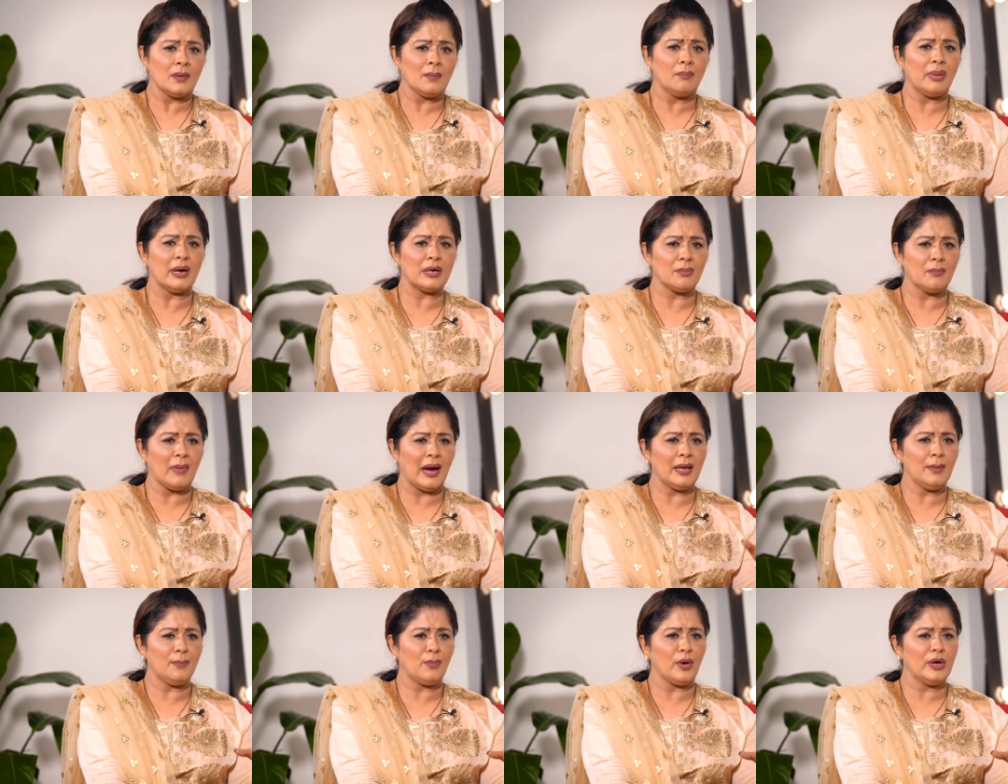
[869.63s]
But
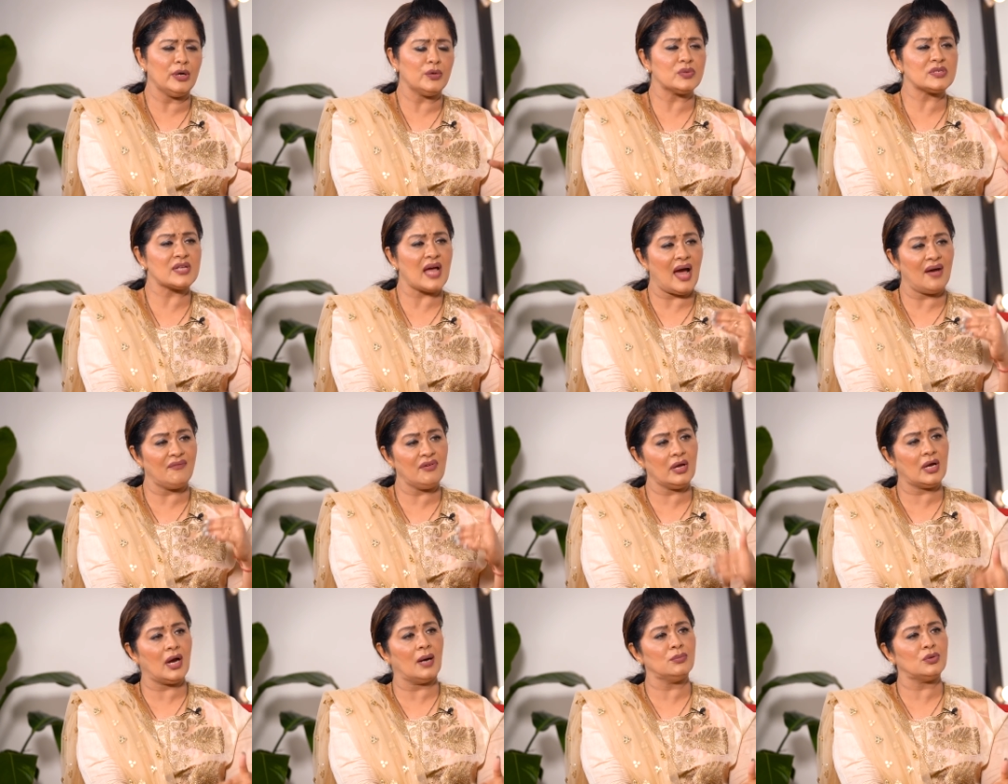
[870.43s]
my point was,
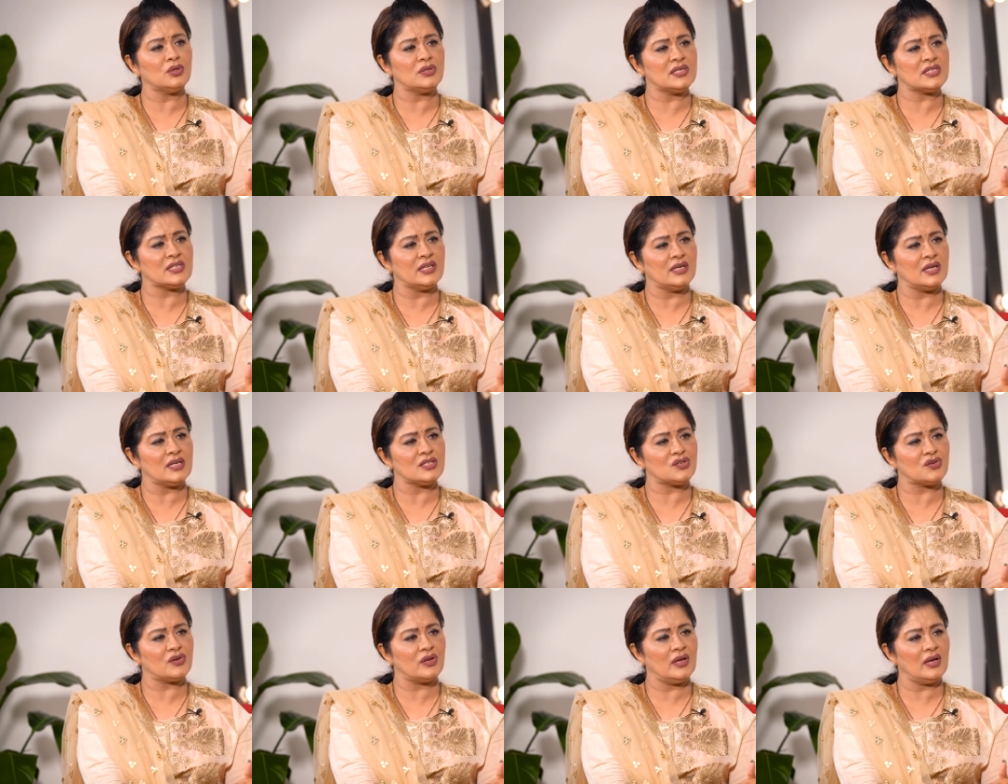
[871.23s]
having come to this
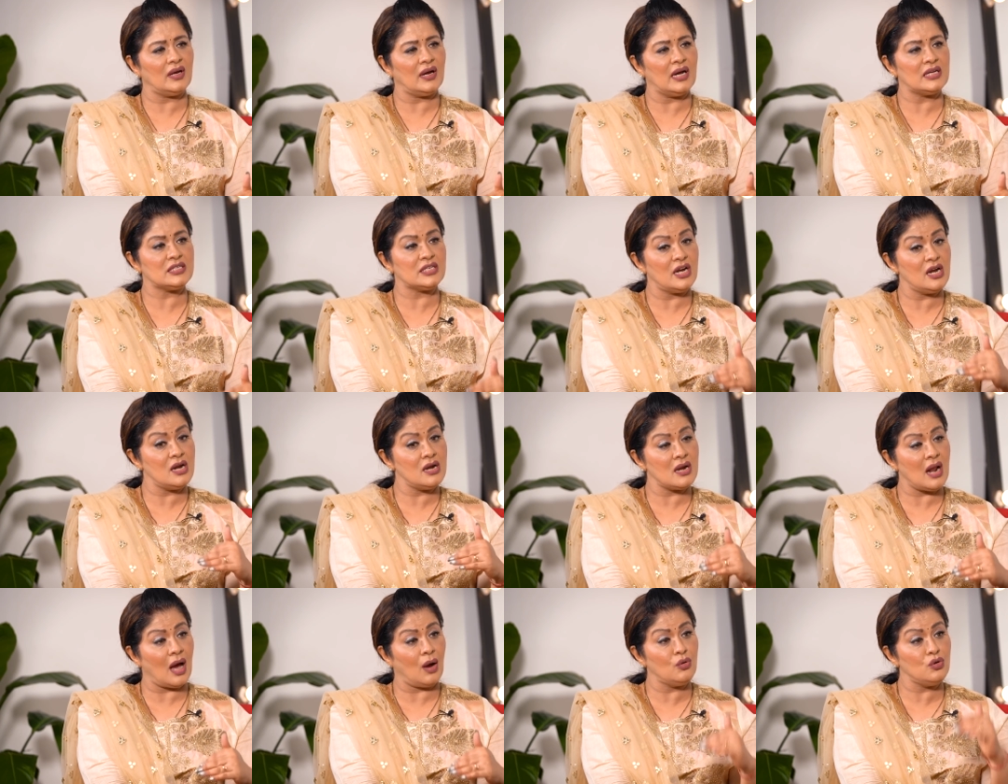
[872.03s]
industry, I said,
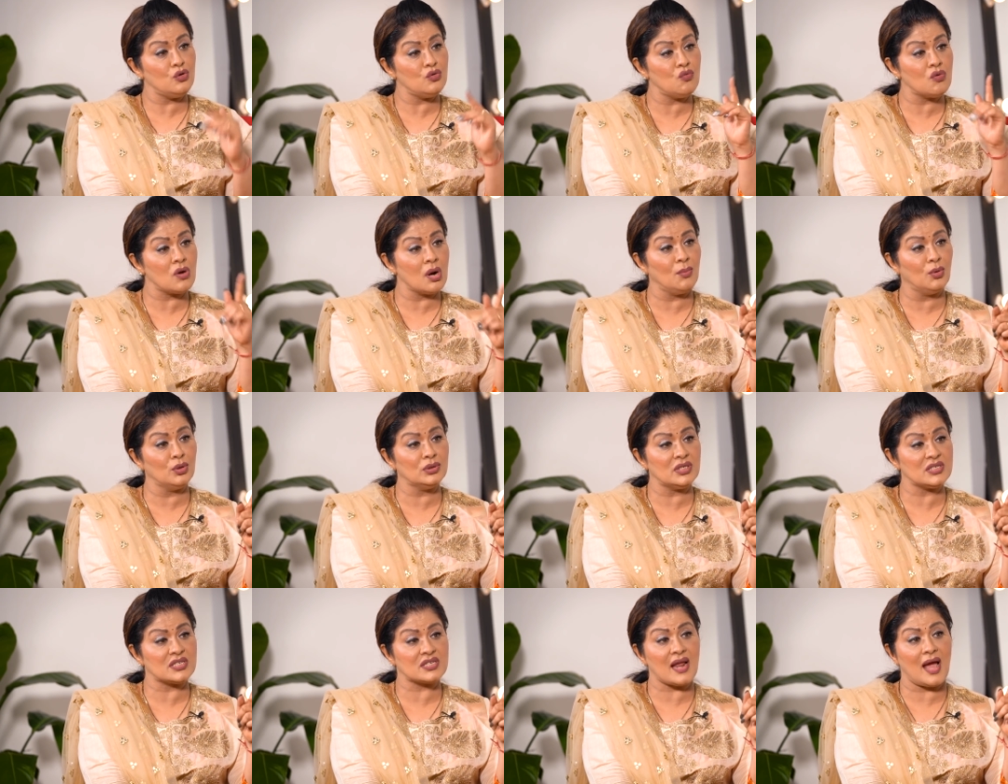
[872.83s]
now you
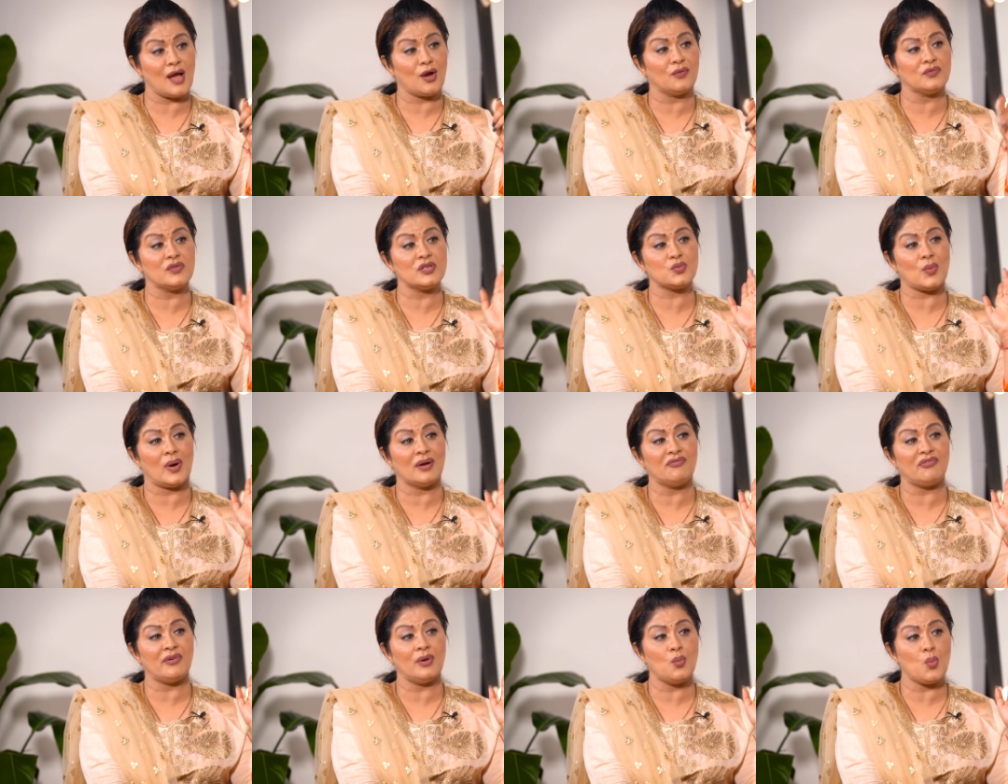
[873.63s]
remove this tag of this
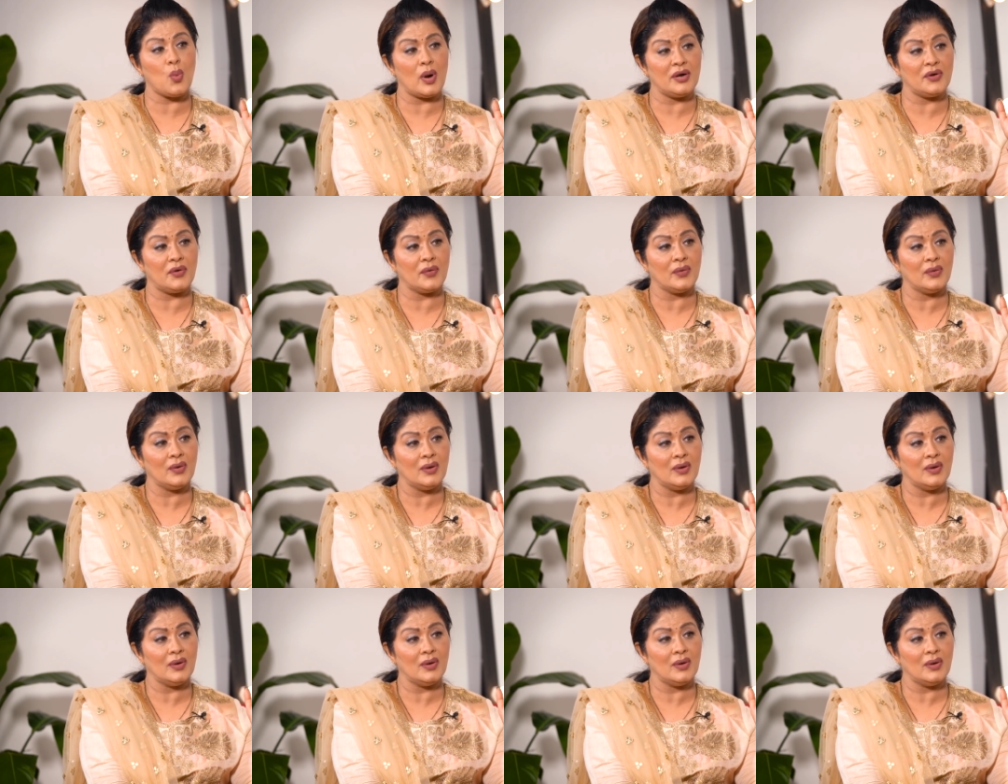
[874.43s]
one film wonder.